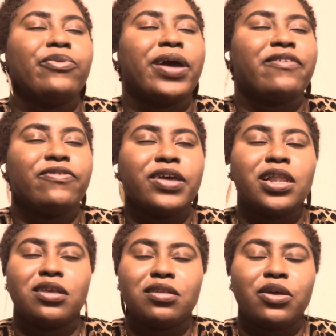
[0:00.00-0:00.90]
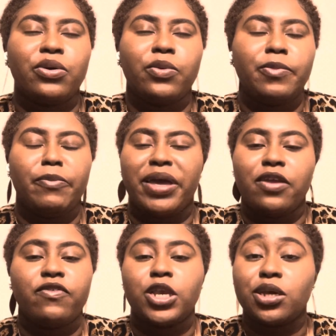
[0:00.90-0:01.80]
I feel as though it would be
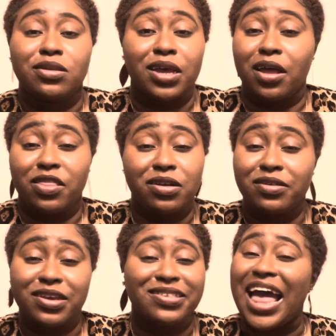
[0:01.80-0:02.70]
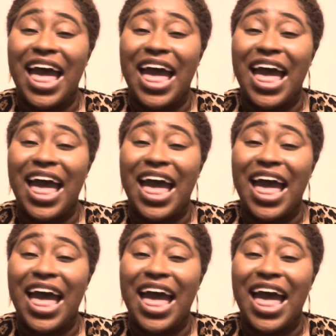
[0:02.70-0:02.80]
beneficial to others because